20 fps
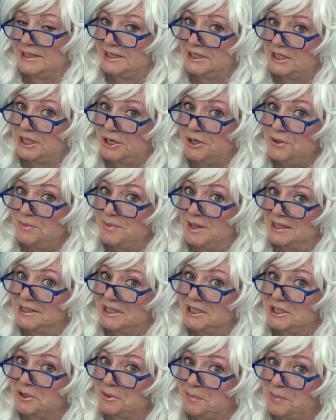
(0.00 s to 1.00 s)
Hello, my
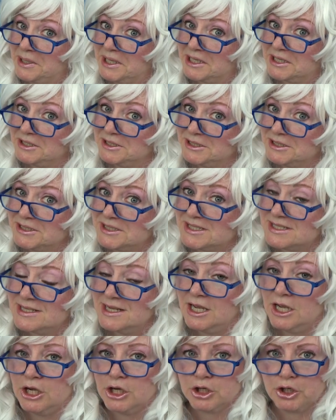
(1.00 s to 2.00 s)
little pickles.
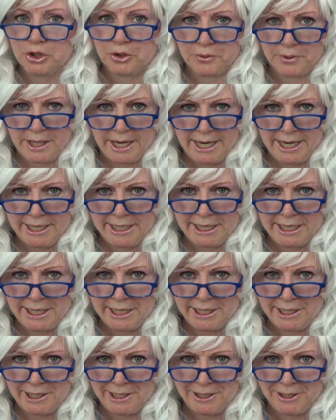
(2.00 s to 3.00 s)
Granny
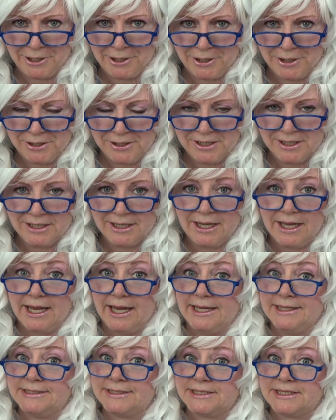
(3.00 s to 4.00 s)
here.
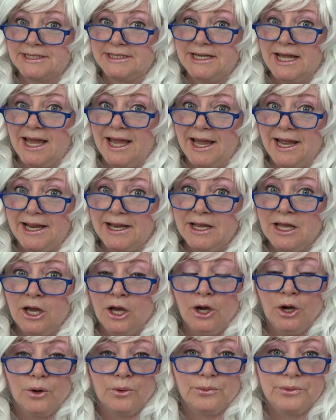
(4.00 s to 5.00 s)
And today
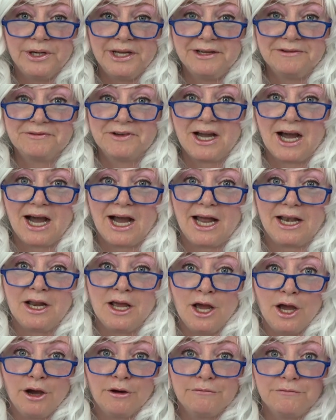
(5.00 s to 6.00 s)
we've got
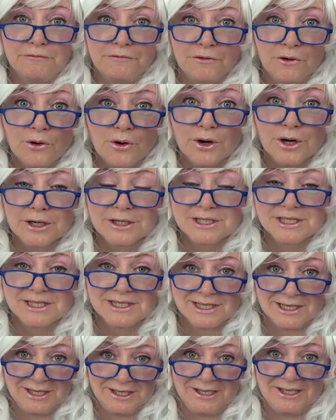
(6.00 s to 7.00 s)
four
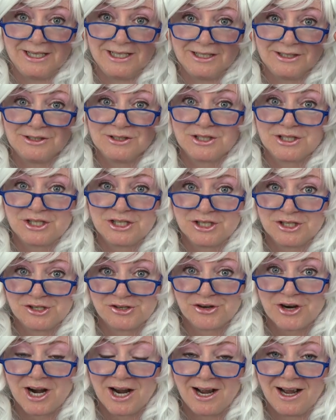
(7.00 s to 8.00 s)
cereals to
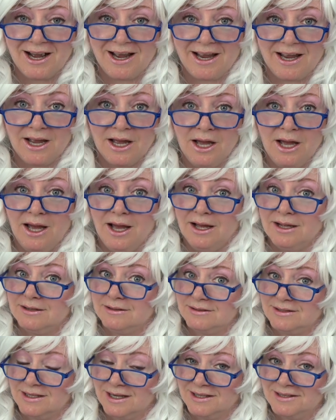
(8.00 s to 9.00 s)
try.
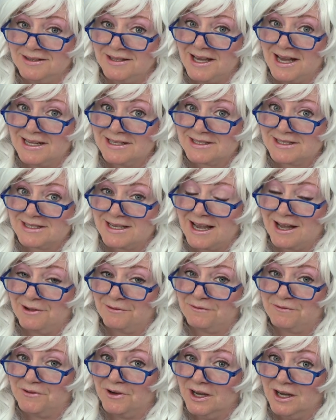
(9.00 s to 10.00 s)
Doesn't that
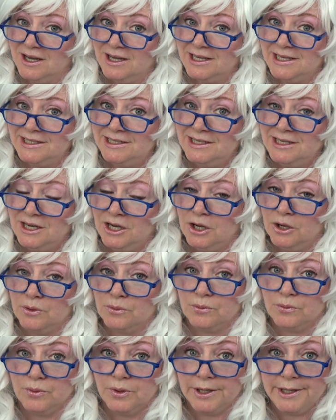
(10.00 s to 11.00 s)
sound fun?
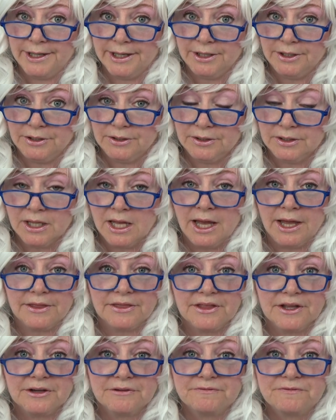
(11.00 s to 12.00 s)
Well,
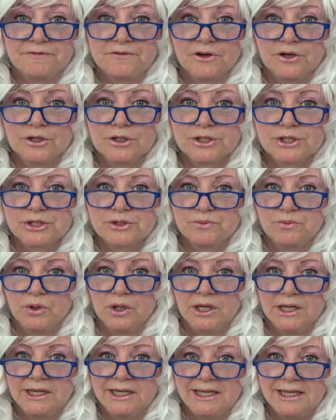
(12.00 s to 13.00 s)
the first
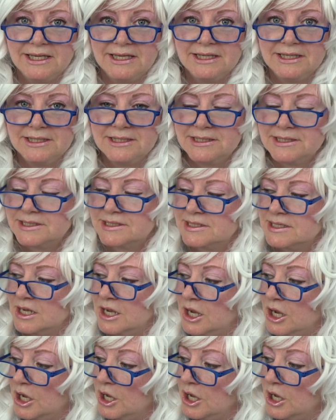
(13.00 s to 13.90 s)
one is